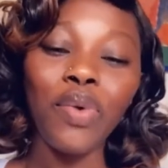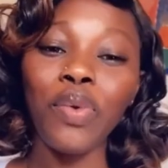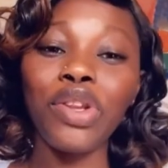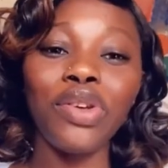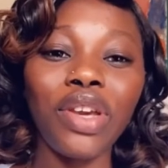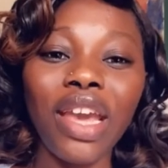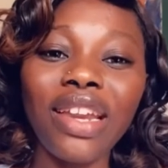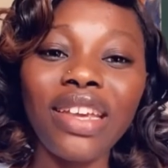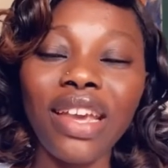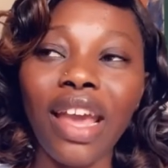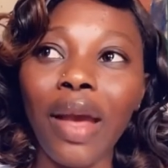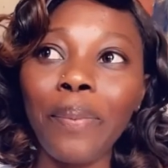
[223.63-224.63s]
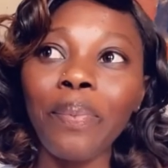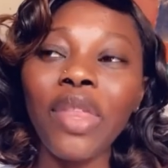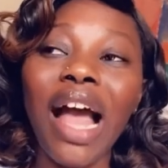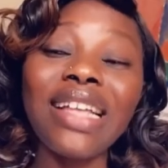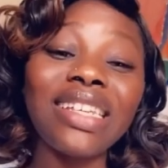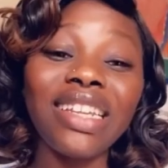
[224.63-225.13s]
when you get here
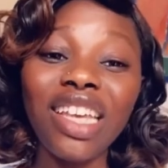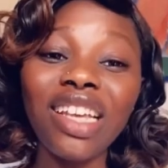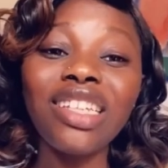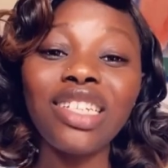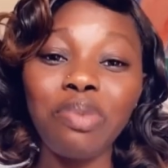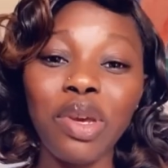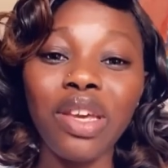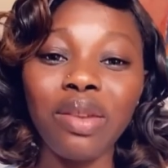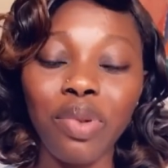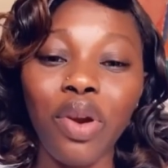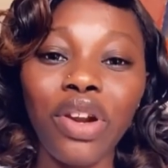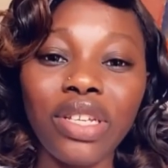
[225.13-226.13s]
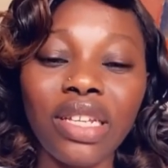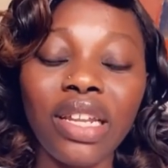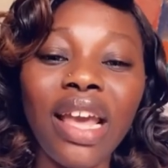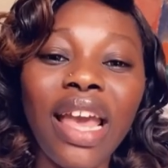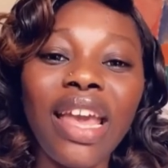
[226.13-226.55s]
as an English-speaking person.